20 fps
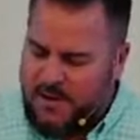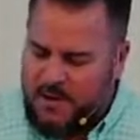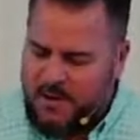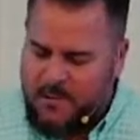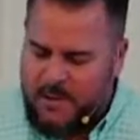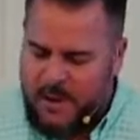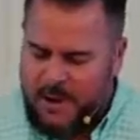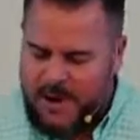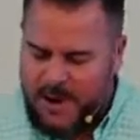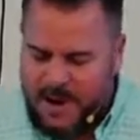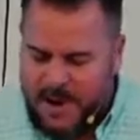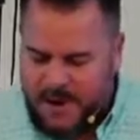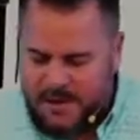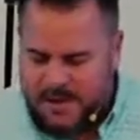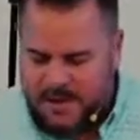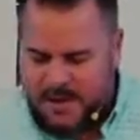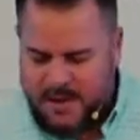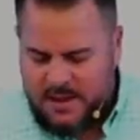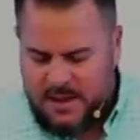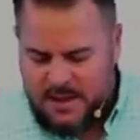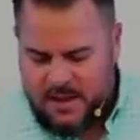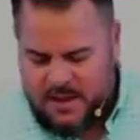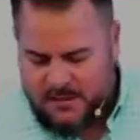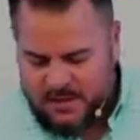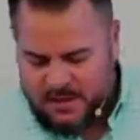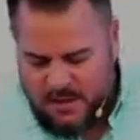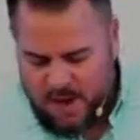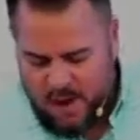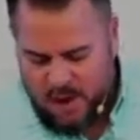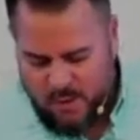by God,
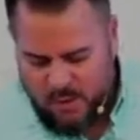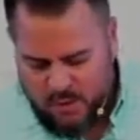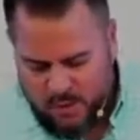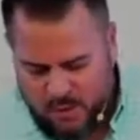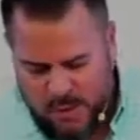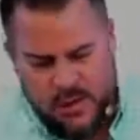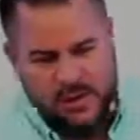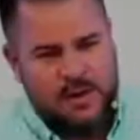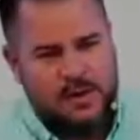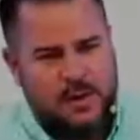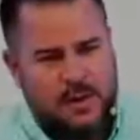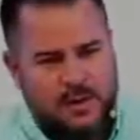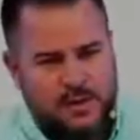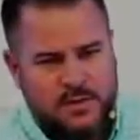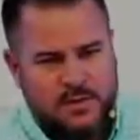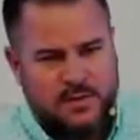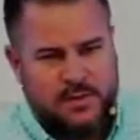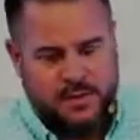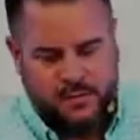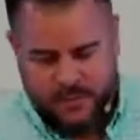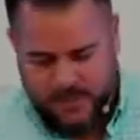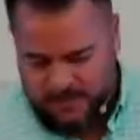even though we really don't deserve it.